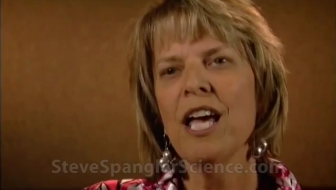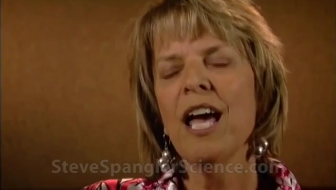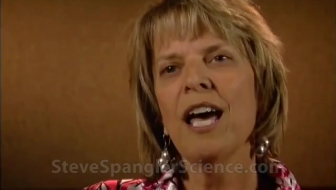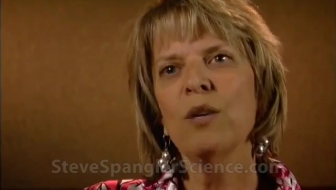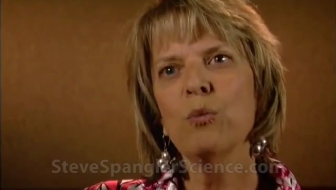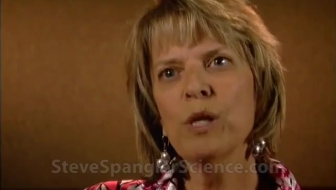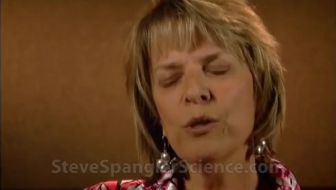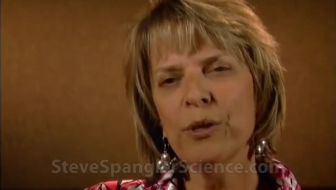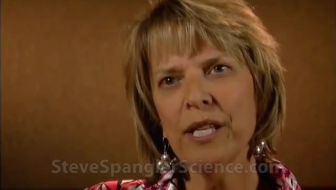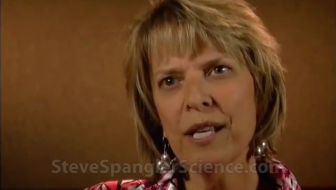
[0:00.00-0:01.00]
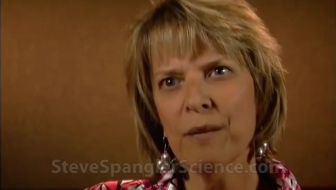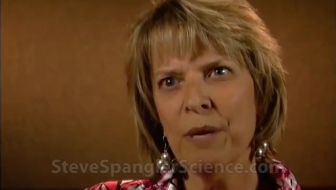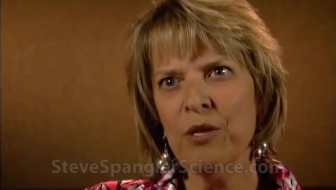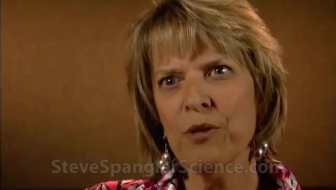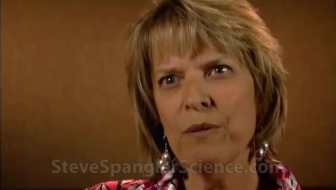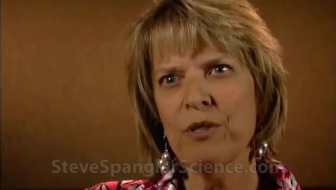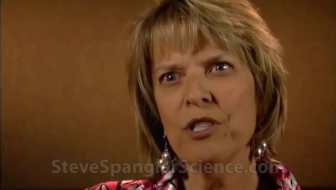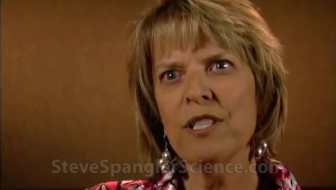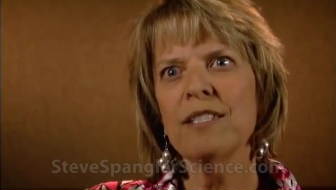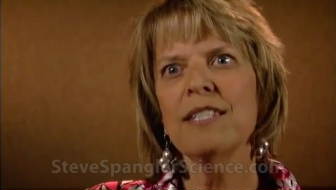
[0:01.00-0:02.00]
at Willow Creek Elementary, which
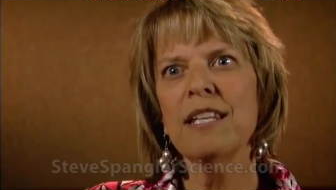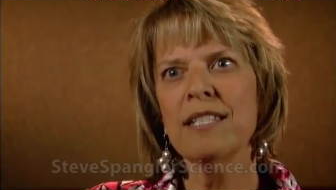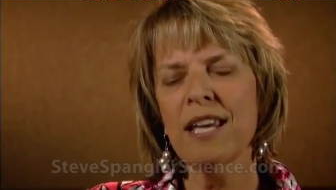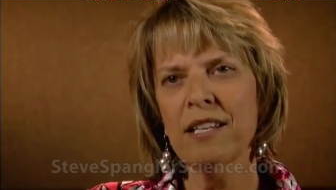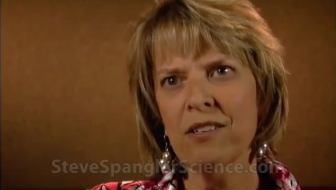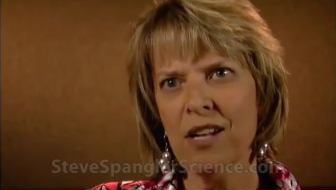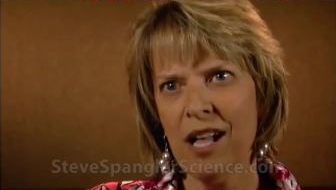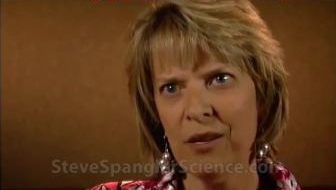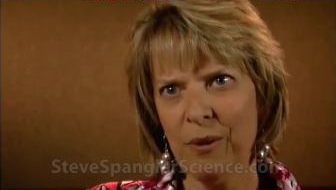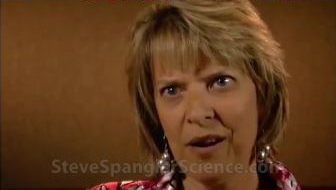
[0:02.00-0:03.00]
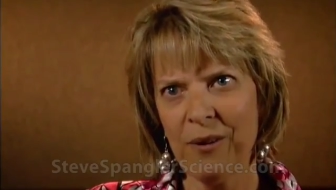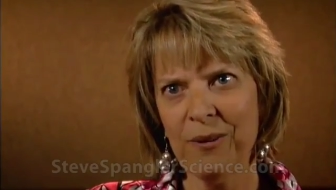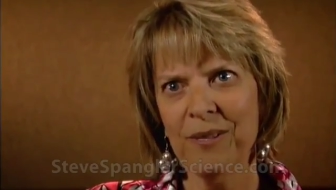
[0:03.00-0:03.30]
is in Centennial, Colorado.